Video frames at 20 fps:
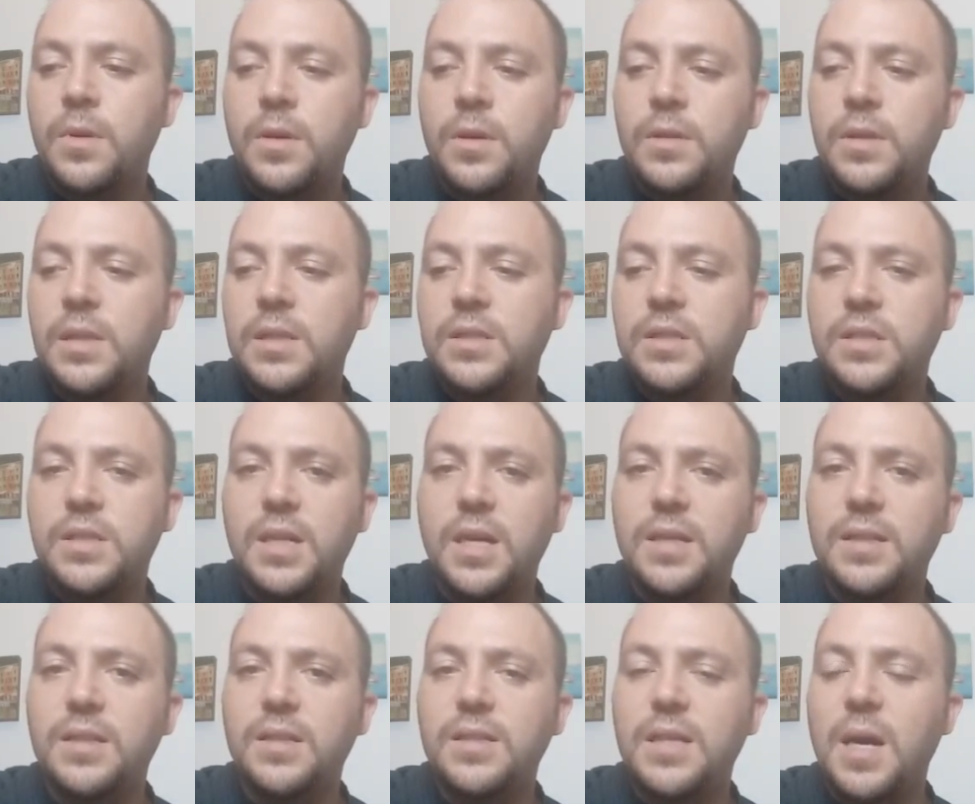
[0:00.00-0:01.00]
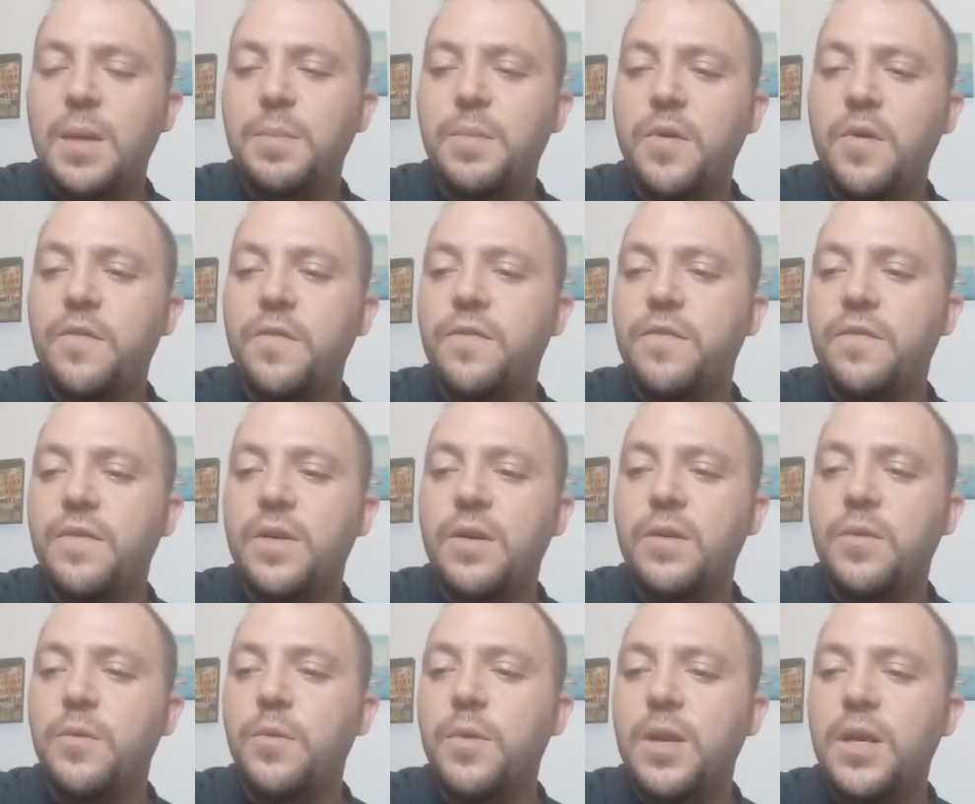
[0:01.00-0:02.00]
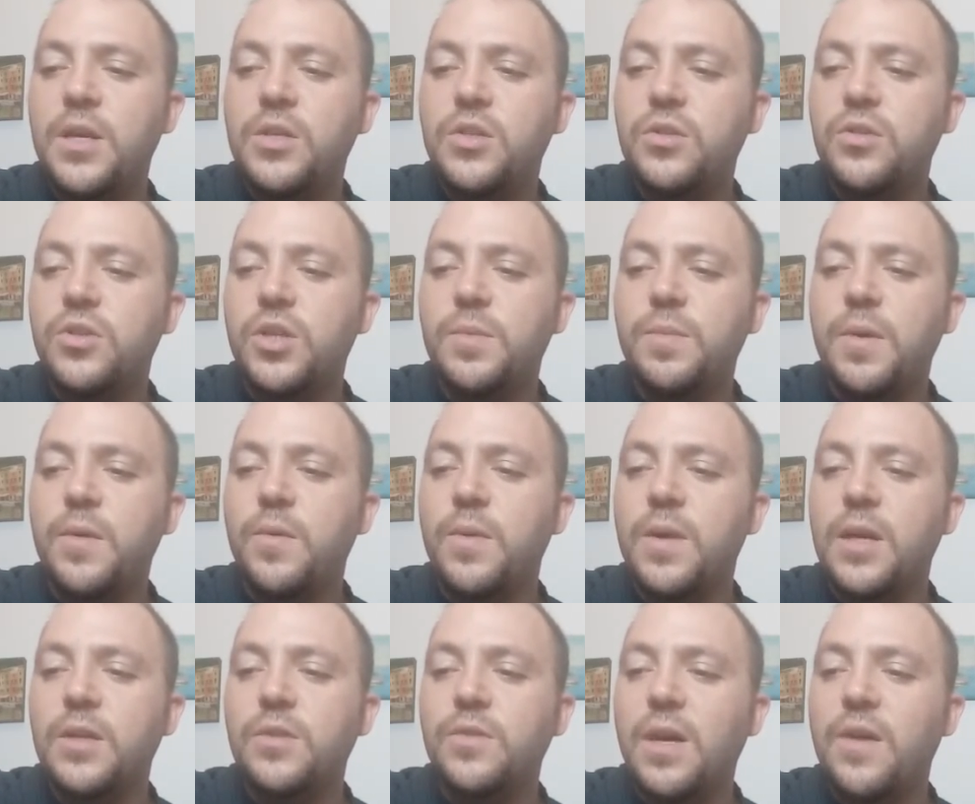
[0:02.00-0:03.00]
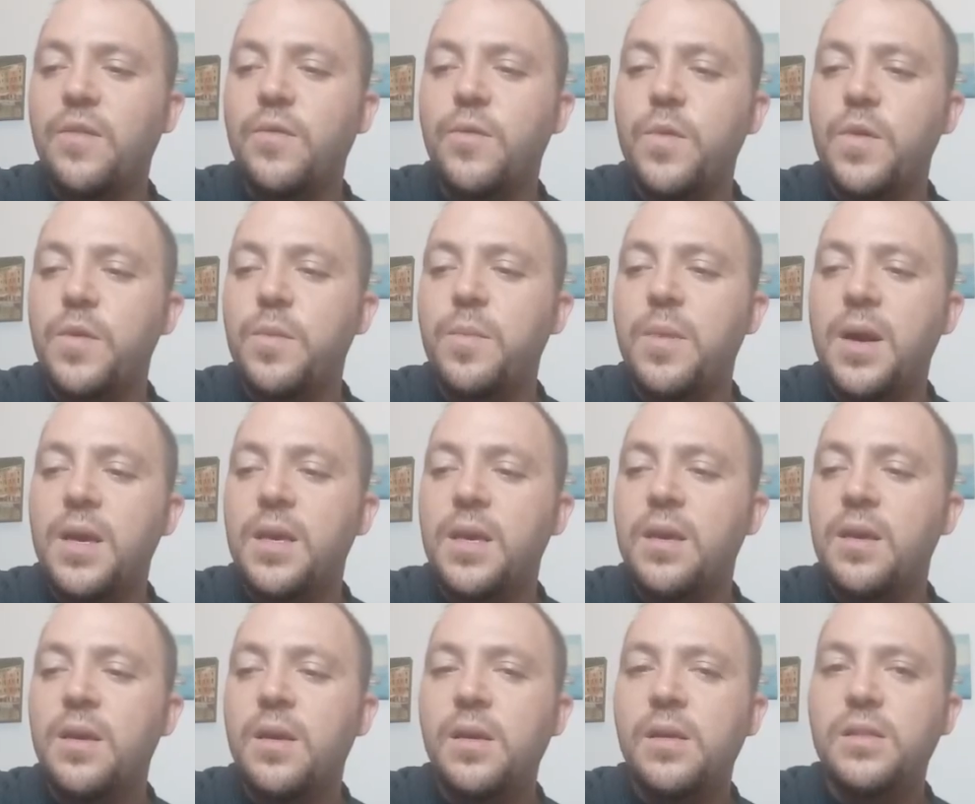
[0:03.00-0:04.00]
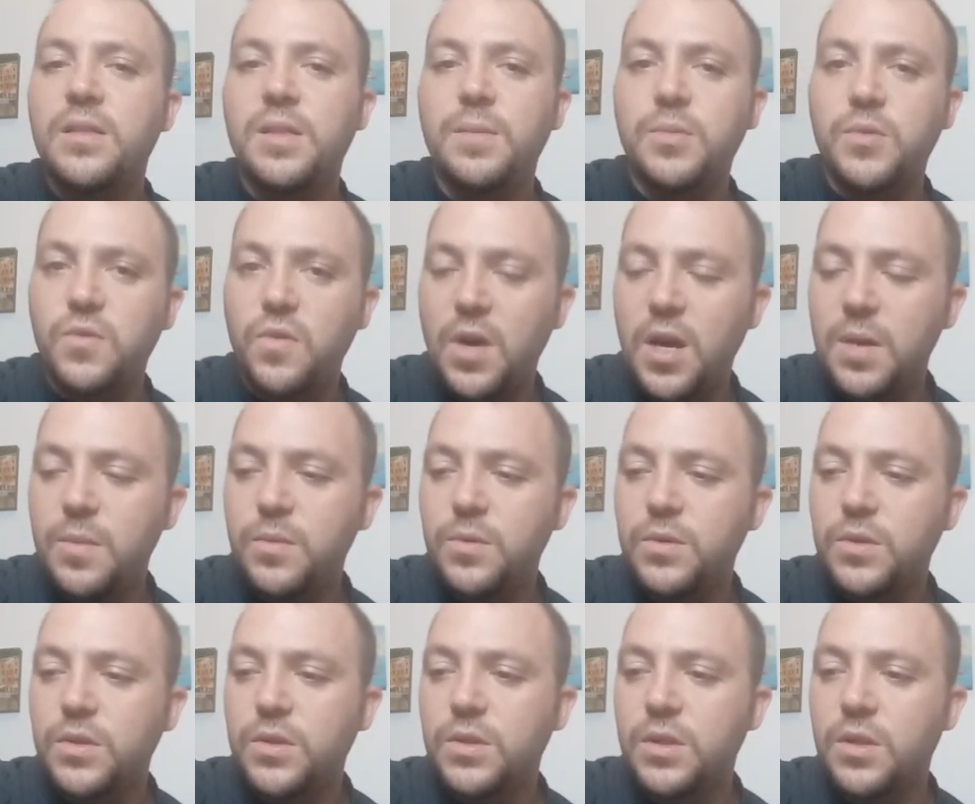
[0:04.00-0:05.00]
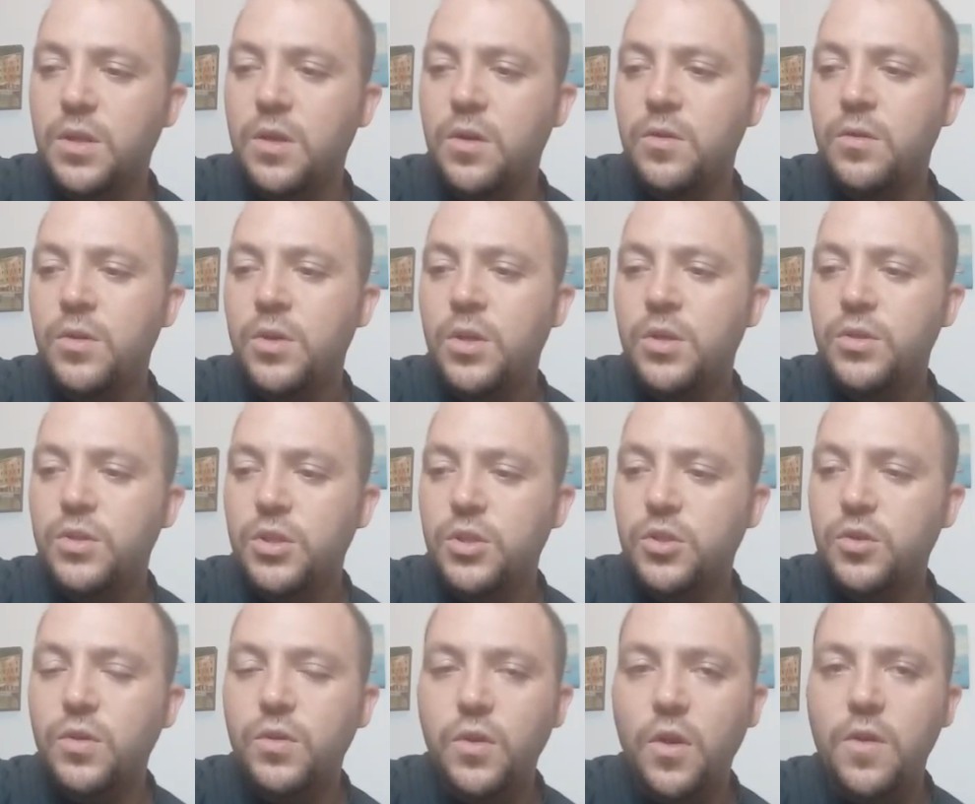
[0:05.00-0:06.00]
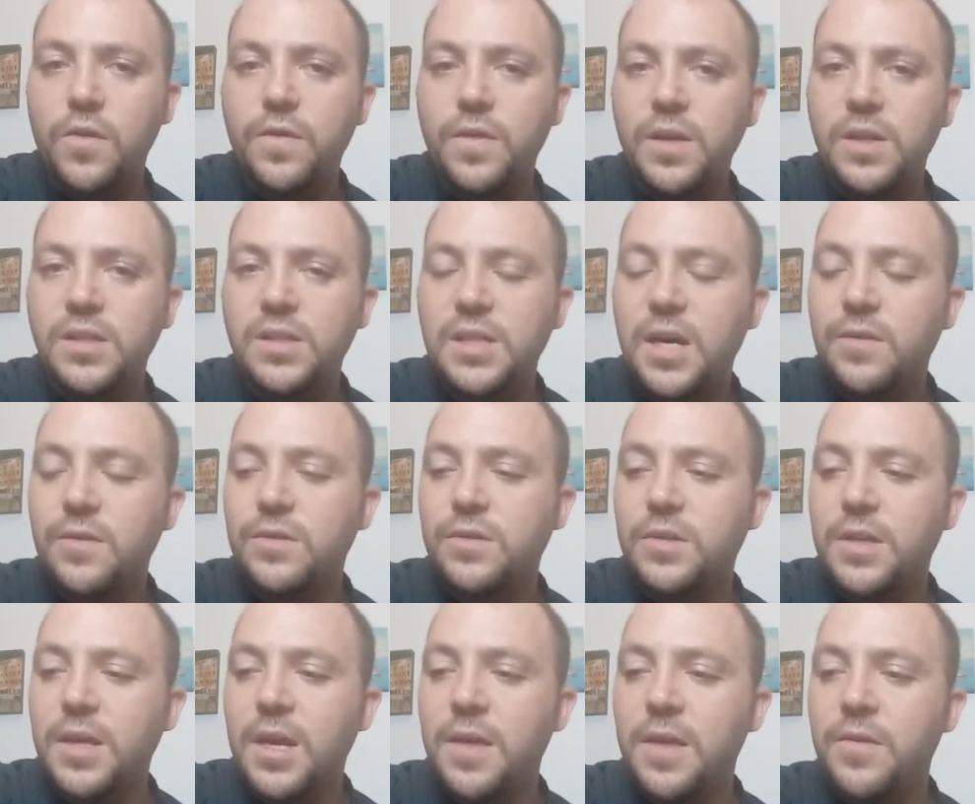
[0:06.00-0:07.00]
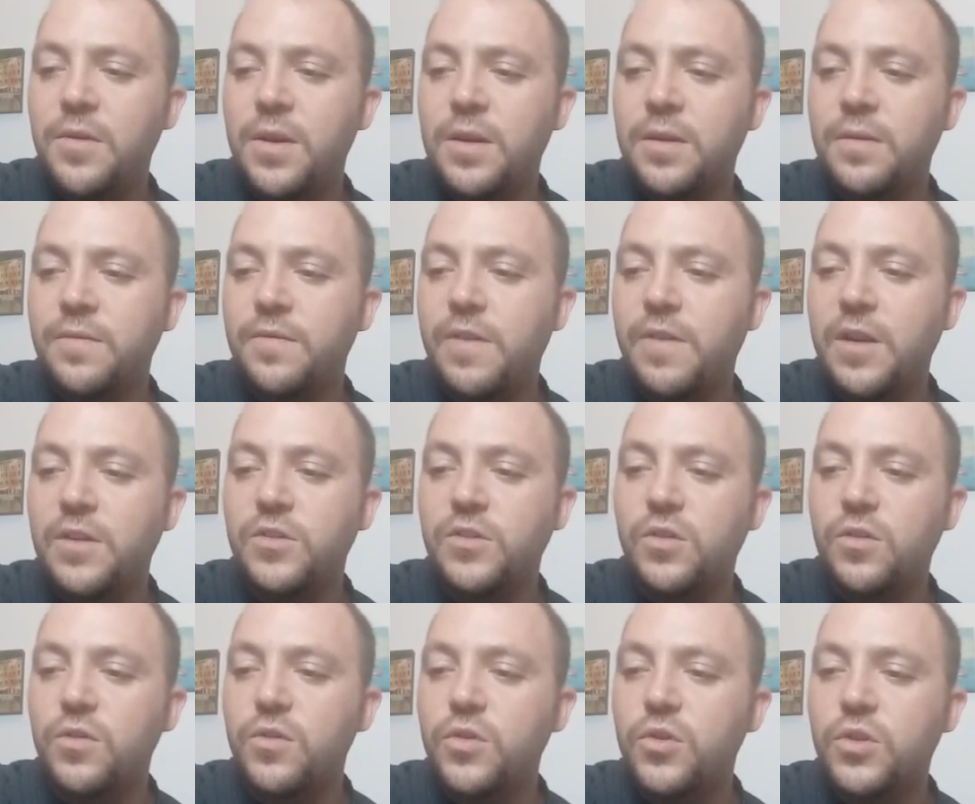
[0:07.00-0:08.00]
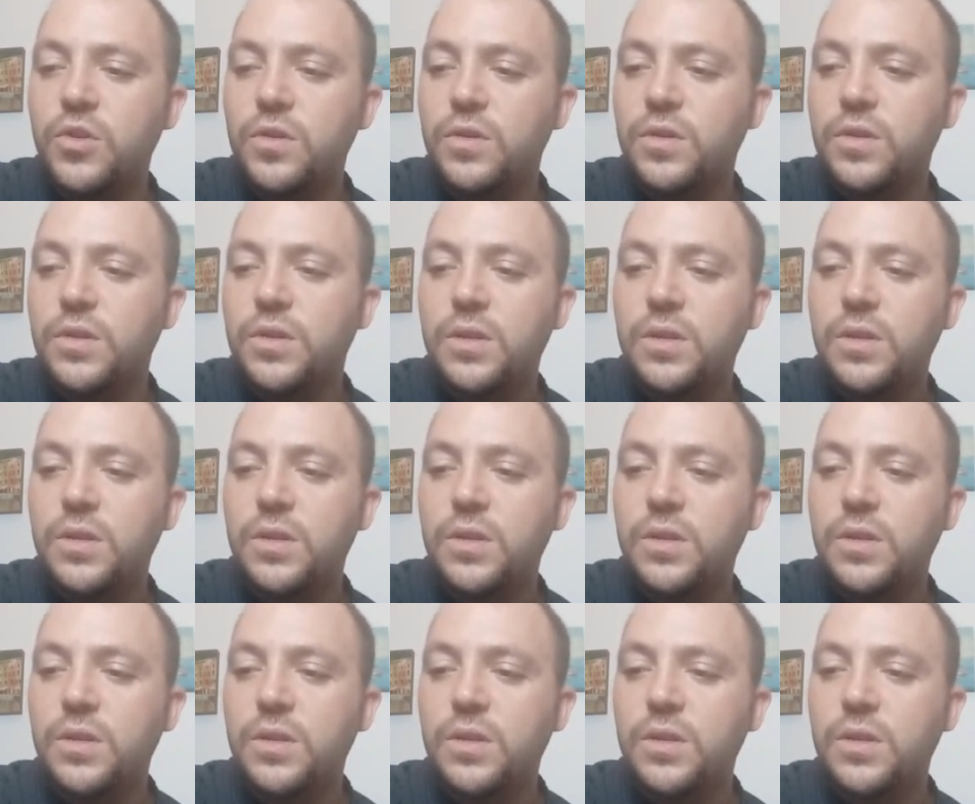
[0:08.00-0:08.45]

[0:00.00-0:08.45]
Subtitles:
that's like the type of a relationship I would like to have with my subscribers. Just to talk things out together and find solution